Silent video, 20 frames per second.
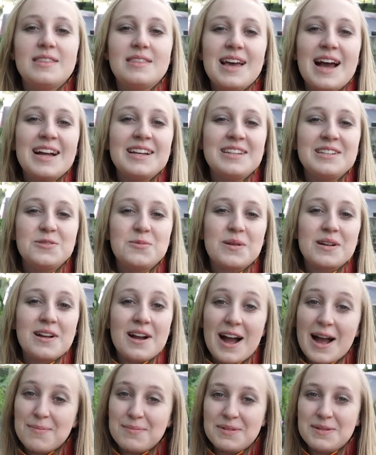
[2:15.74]
That is what
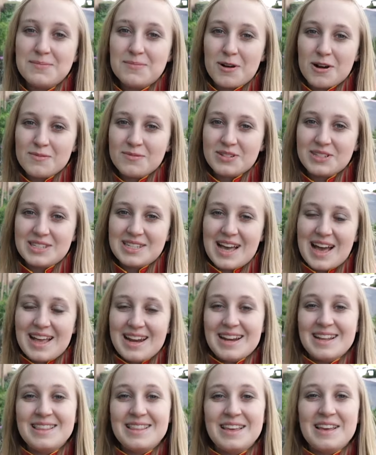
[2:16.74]
Captain Marvel
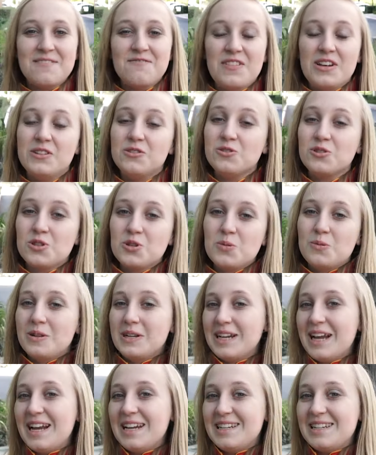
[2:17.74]
said in the Avengers
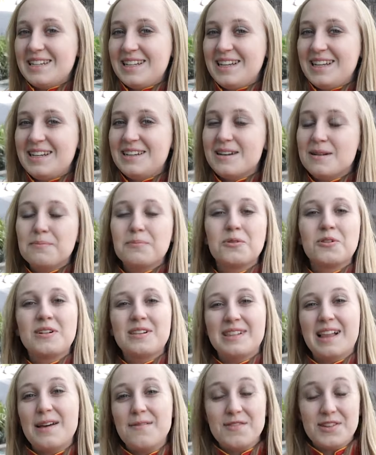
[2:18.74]
2018 number
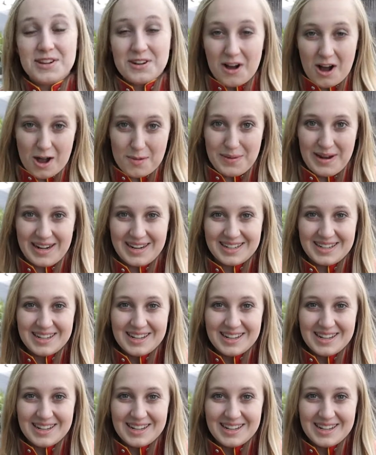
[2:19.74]
11 comic.